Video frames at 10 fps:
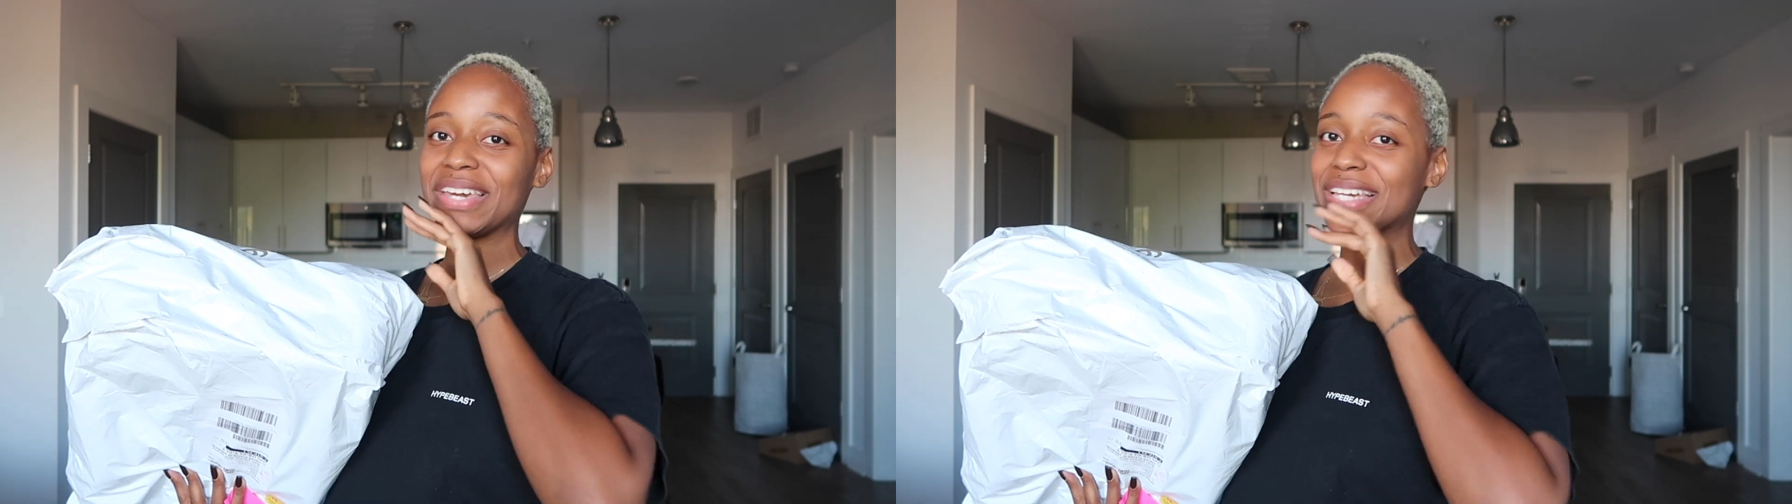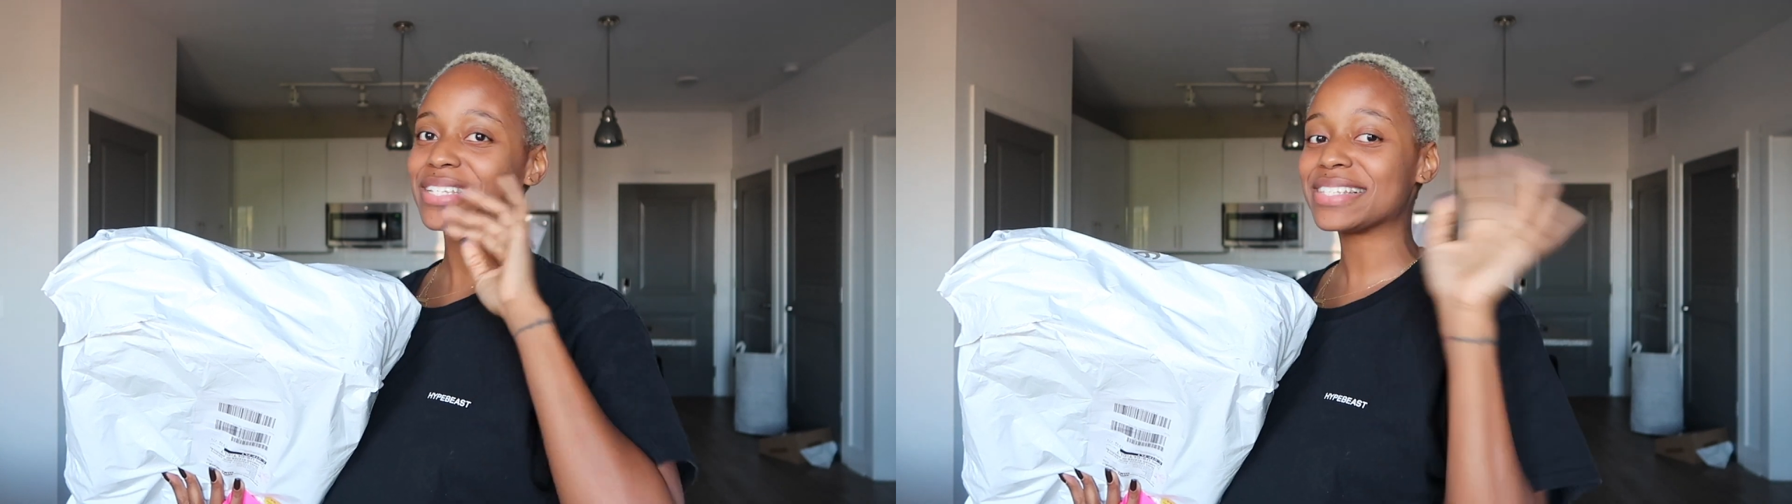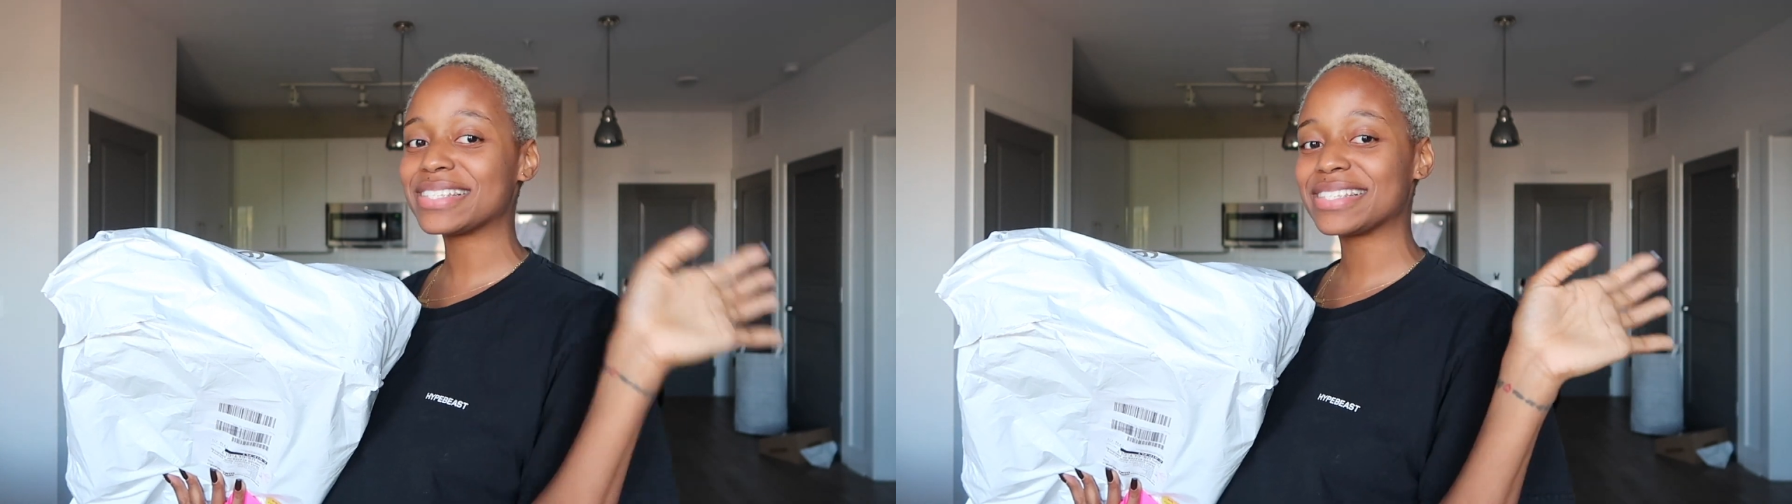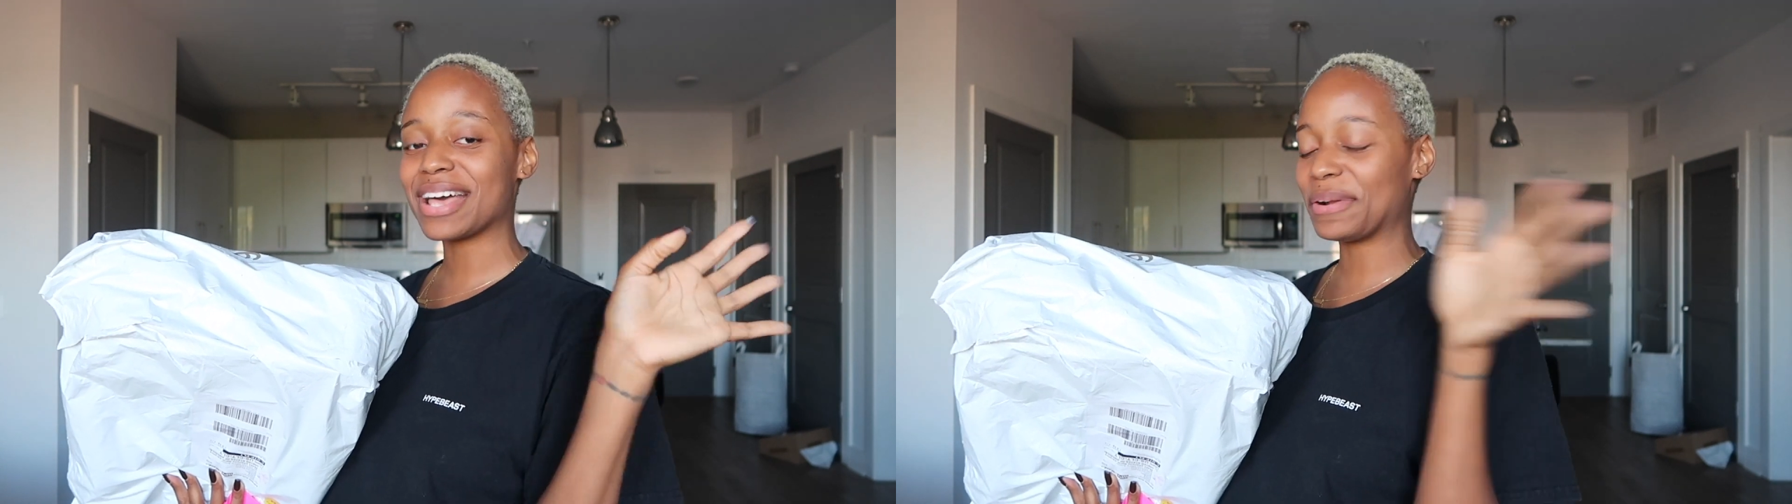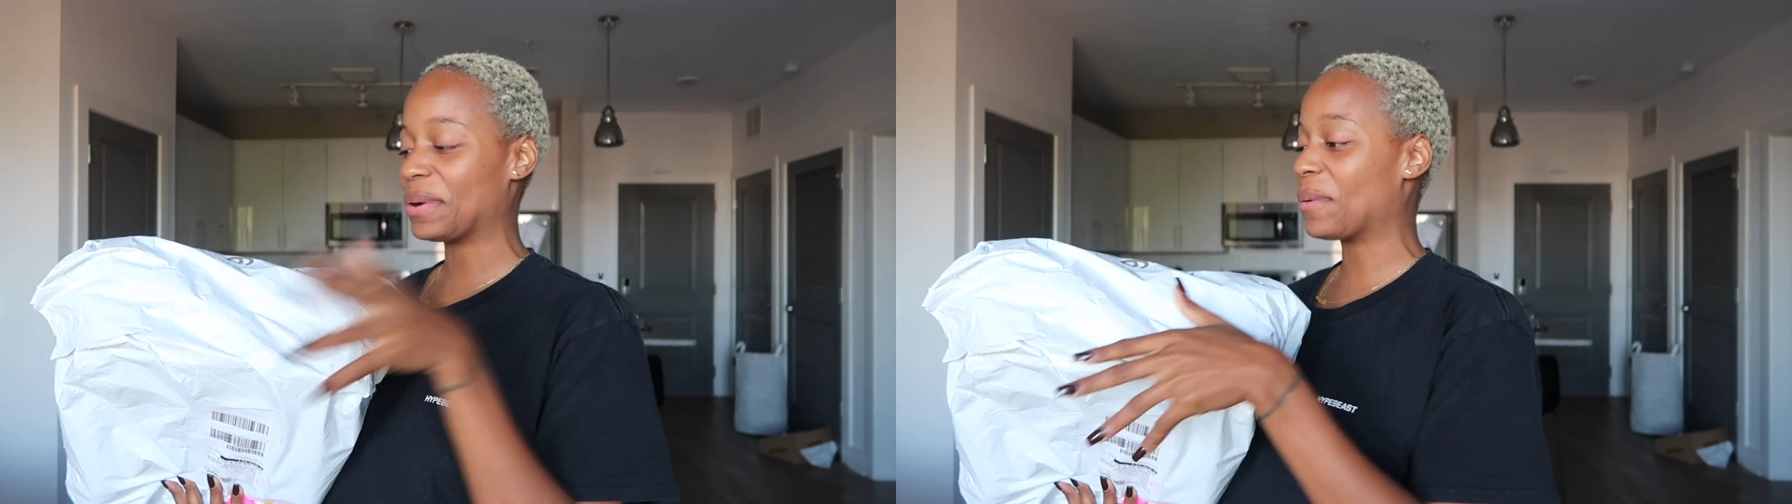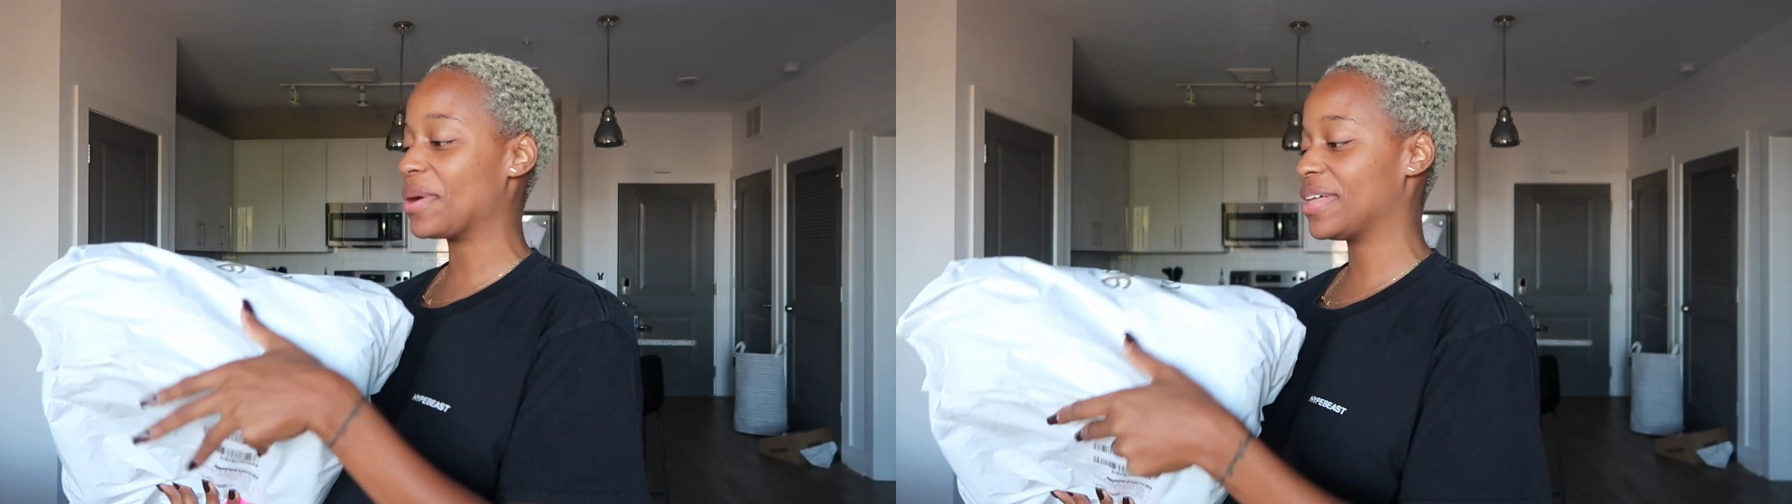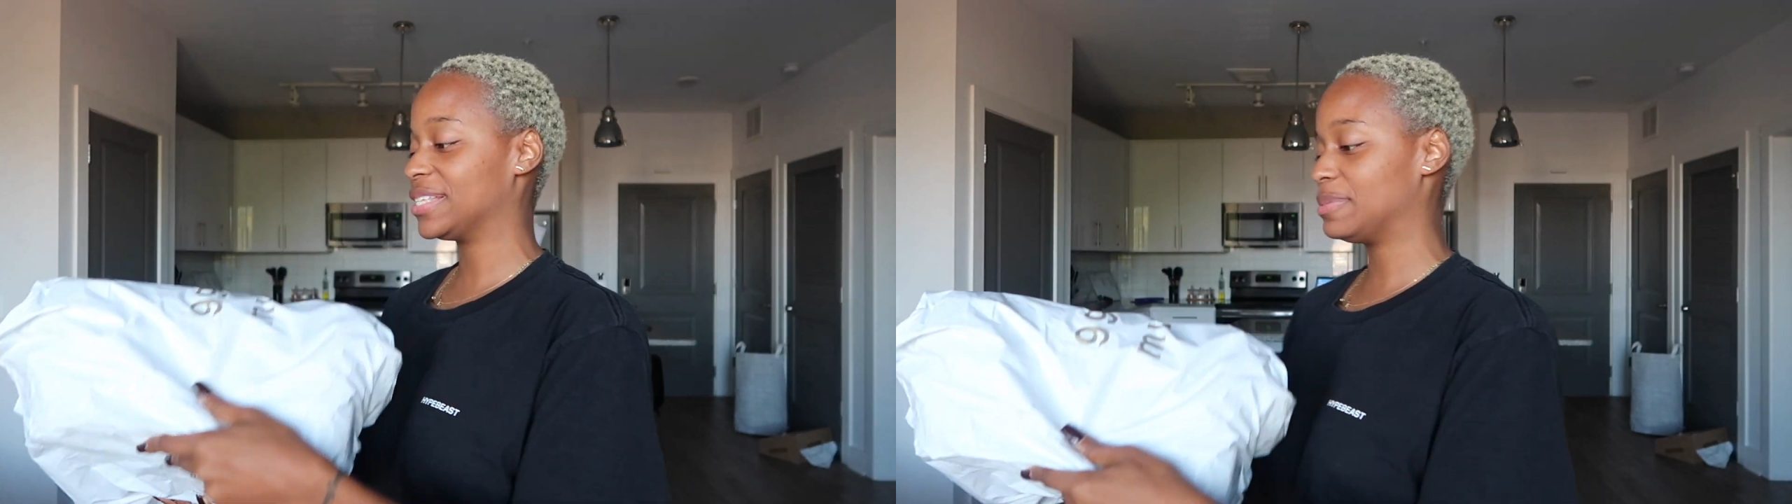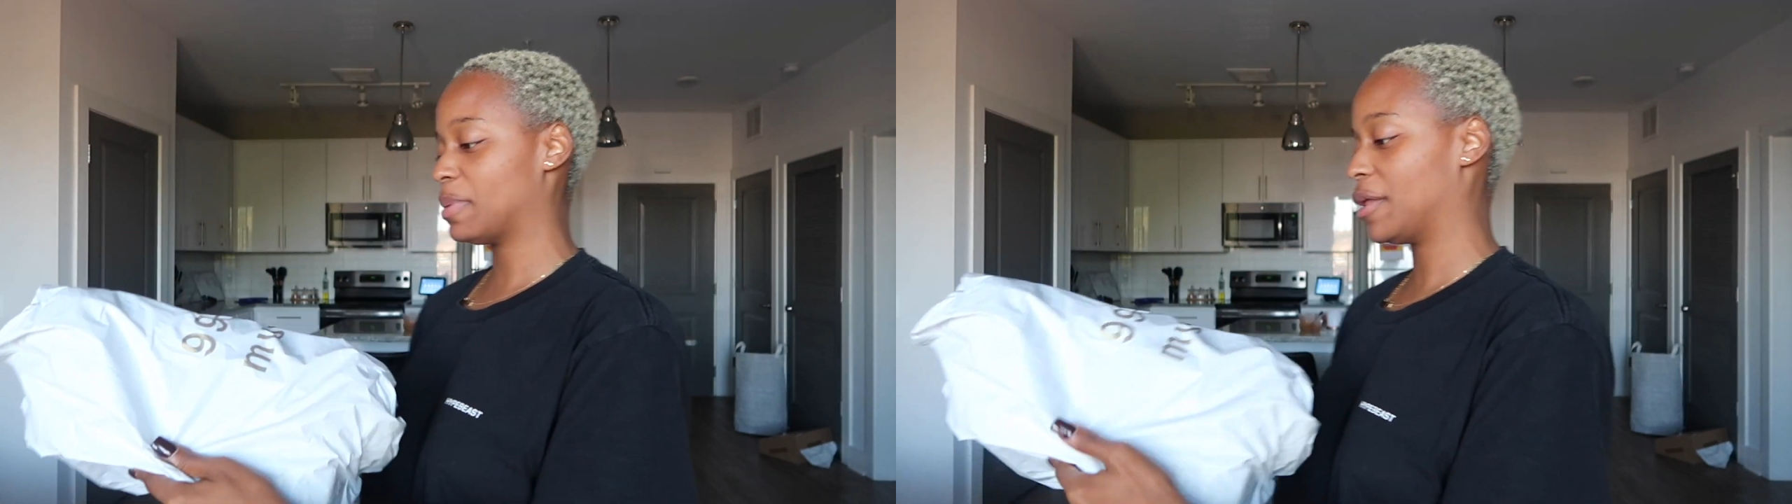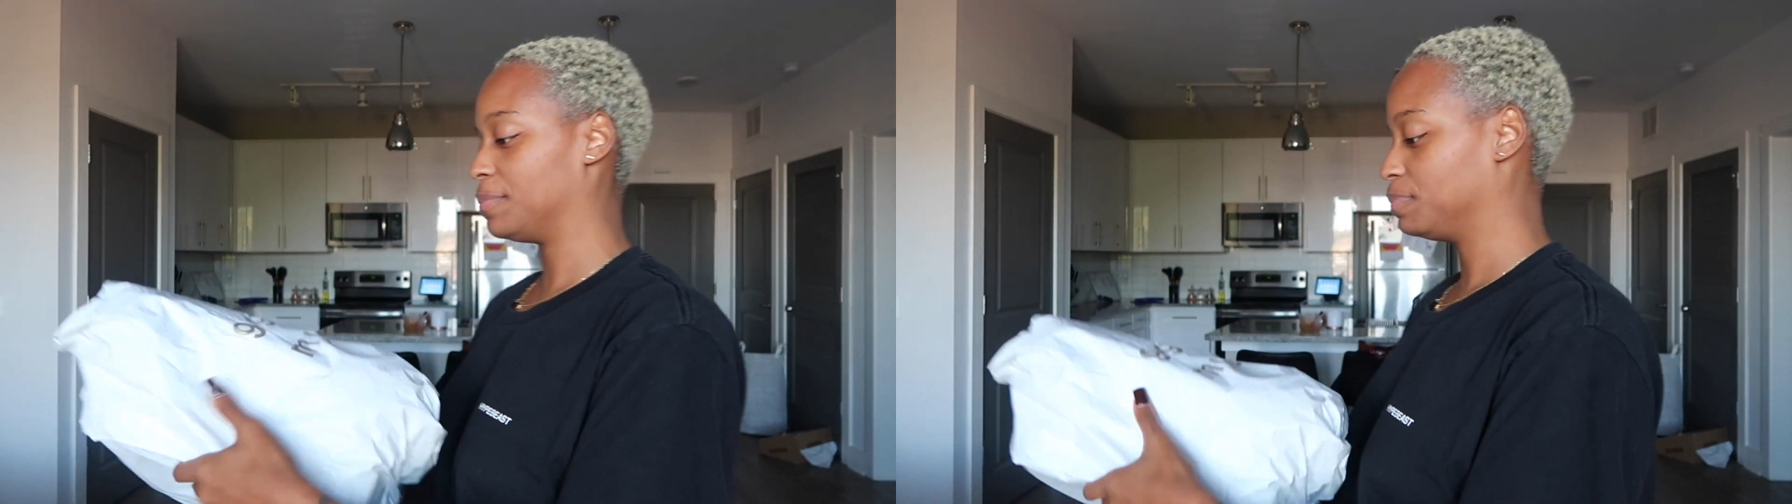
face. I don't know where that's been,